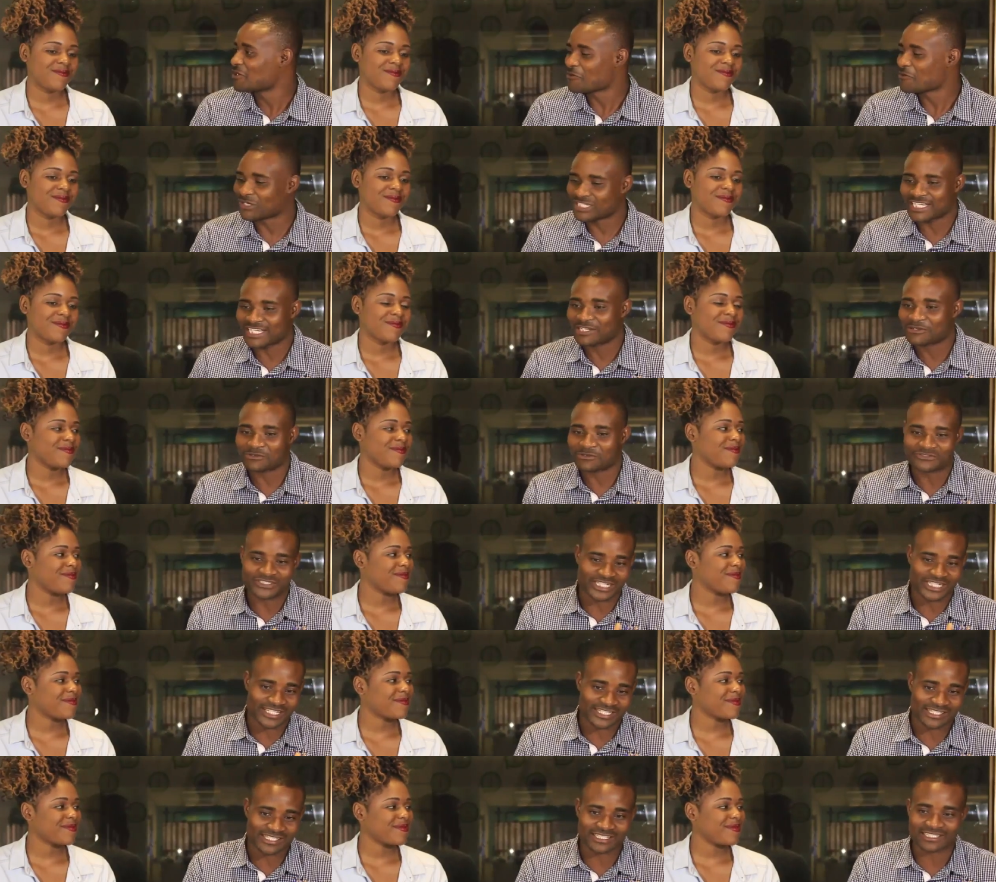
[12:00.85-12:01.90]
Speaker 1: what kind of
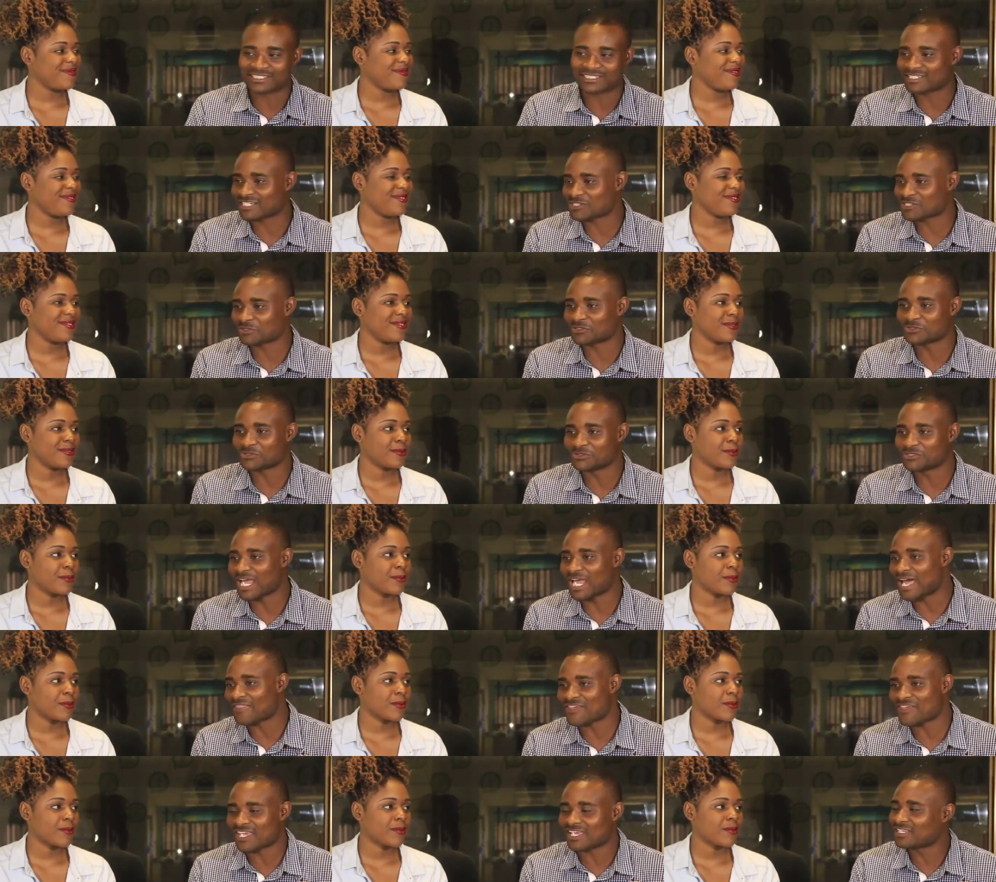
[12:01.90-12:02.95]
dressing dress code
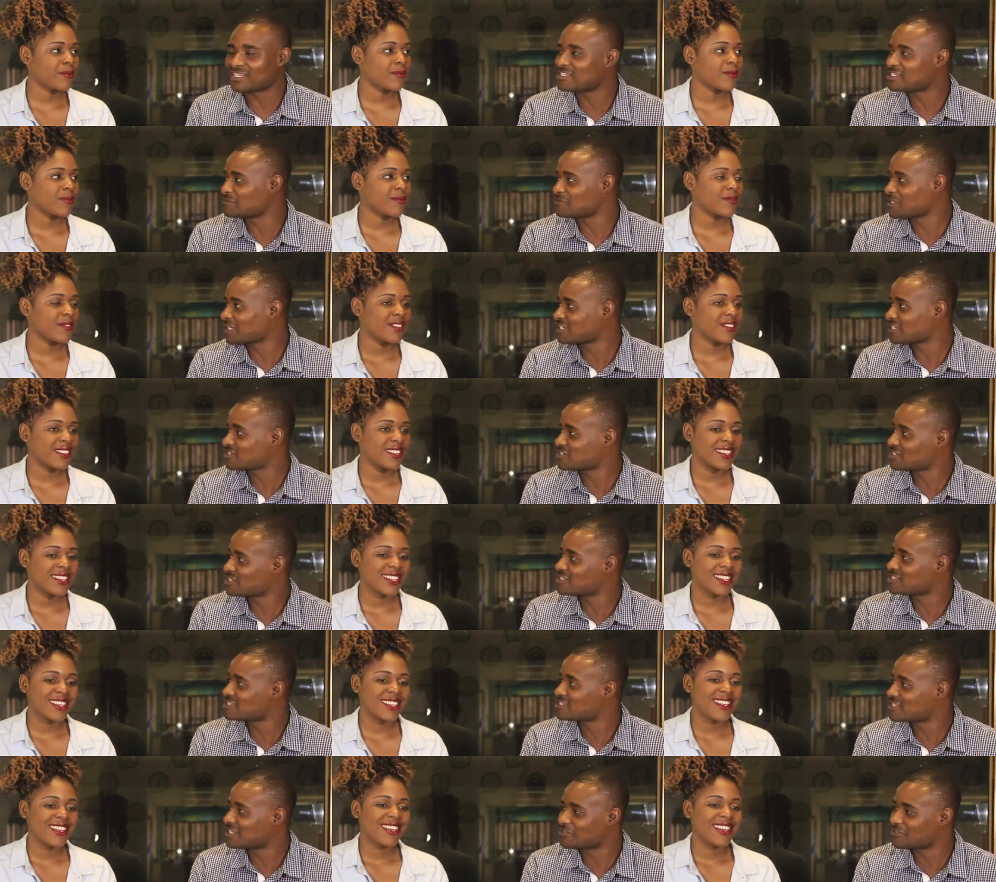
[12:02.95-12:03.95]
are there any demarcations